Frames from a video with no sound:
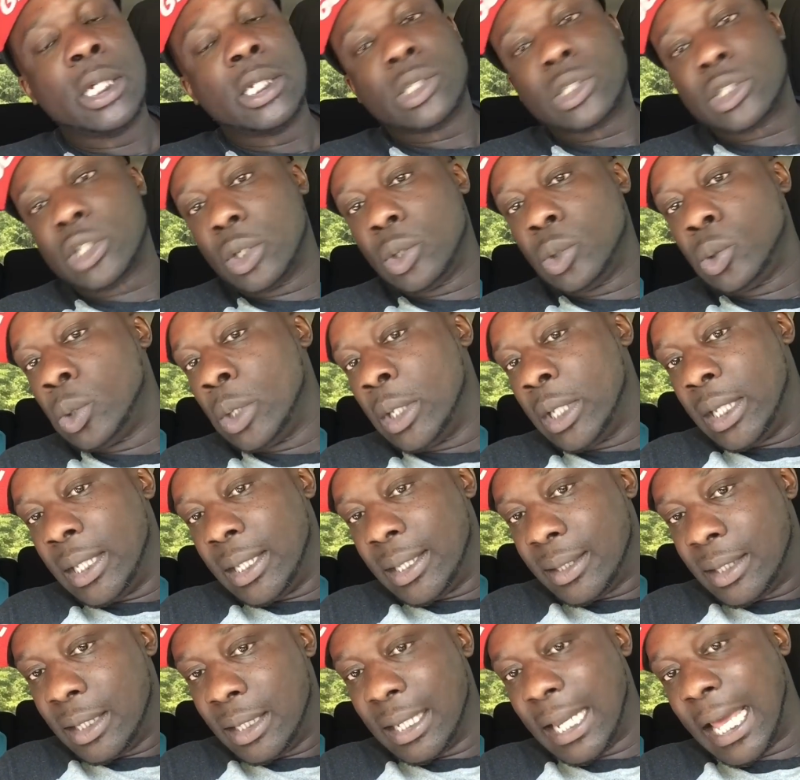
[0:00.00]
so
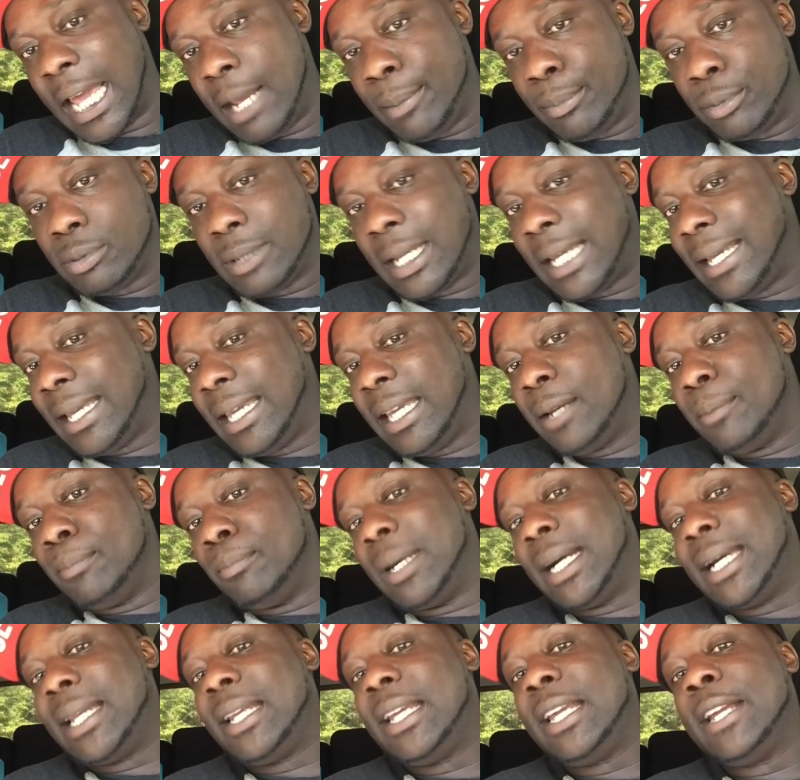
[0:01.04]
the label, they get
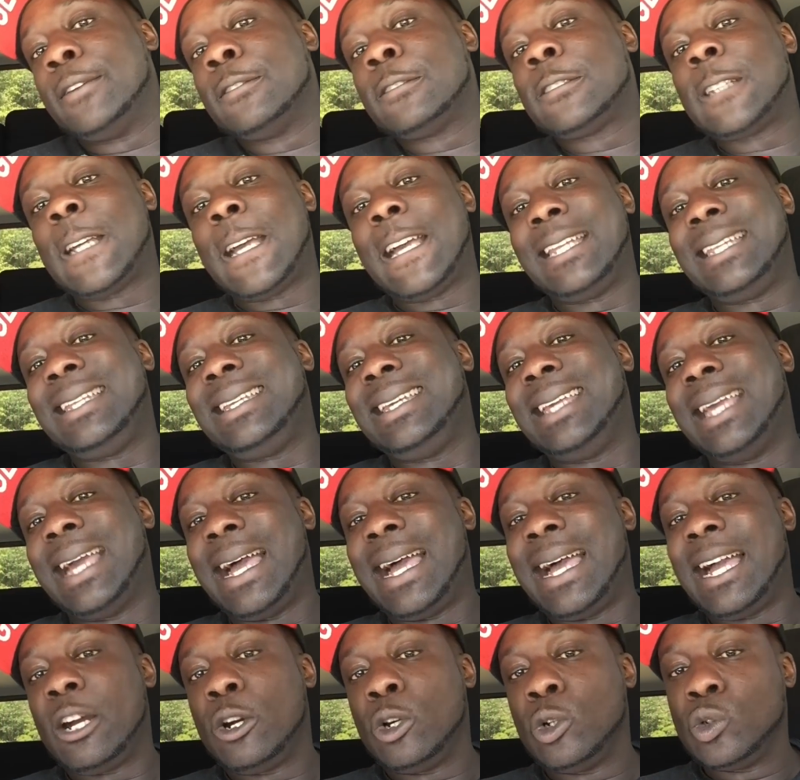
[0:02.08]
money every time these
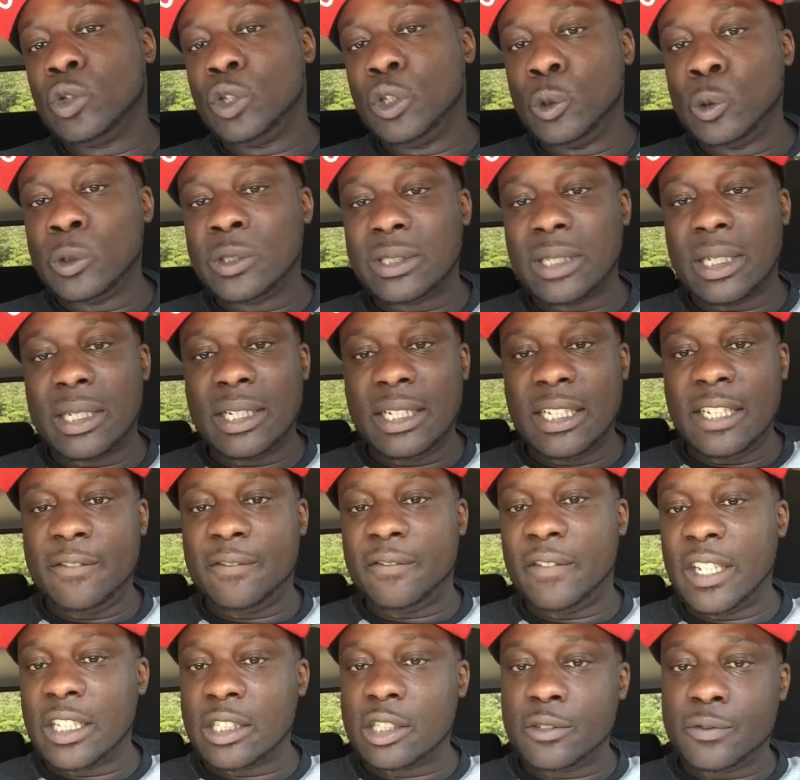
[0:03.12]
guys go do some of these
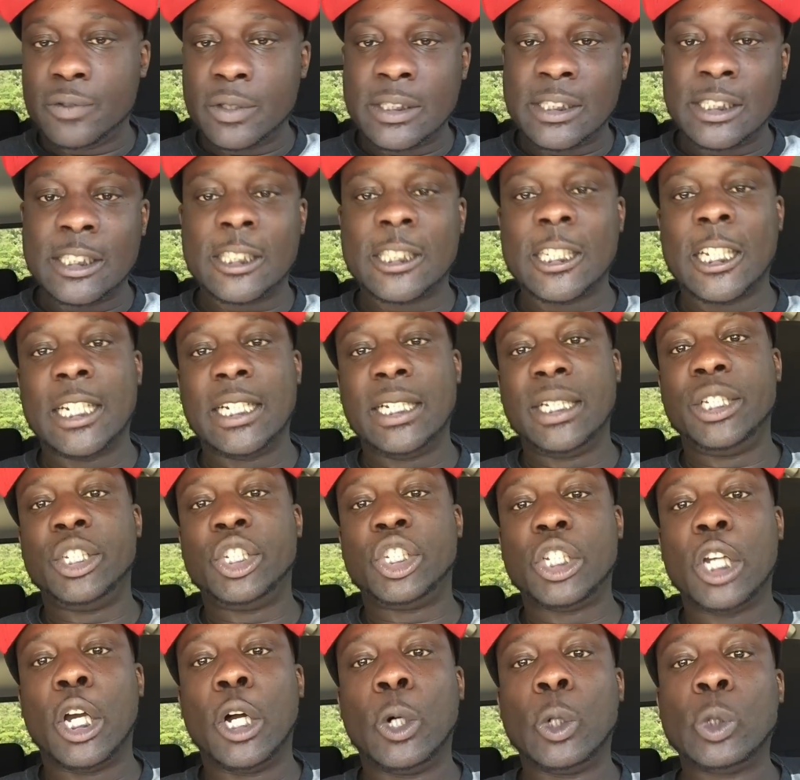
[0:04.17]
festivals and some of these
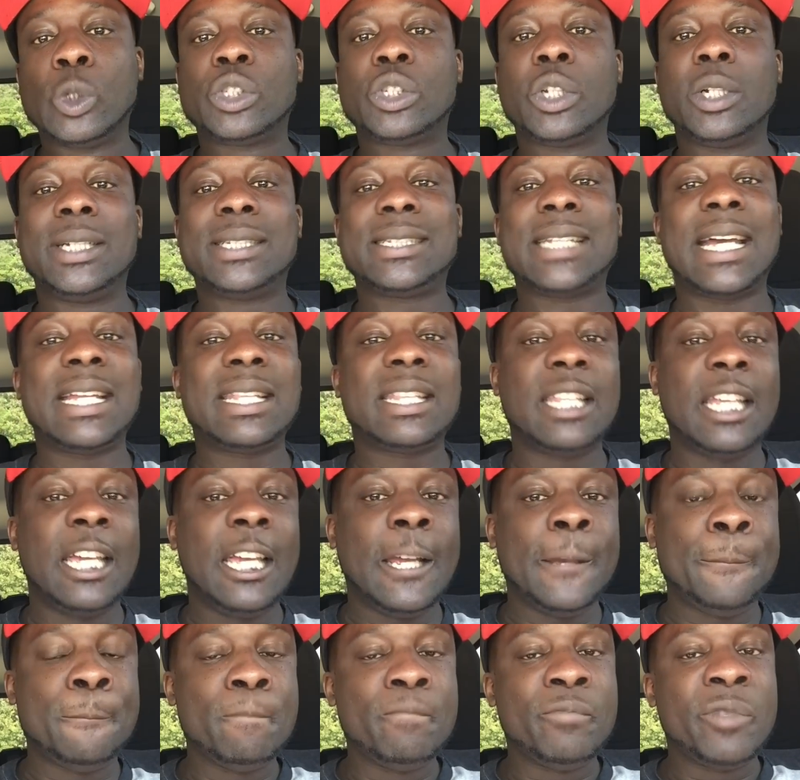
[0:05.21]
shows. So I
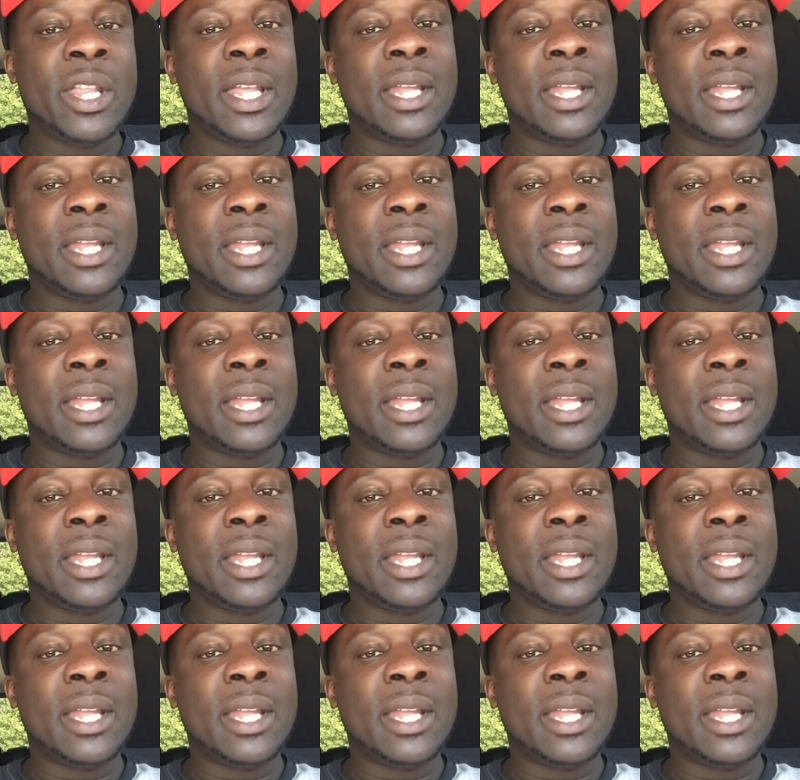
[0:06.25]
think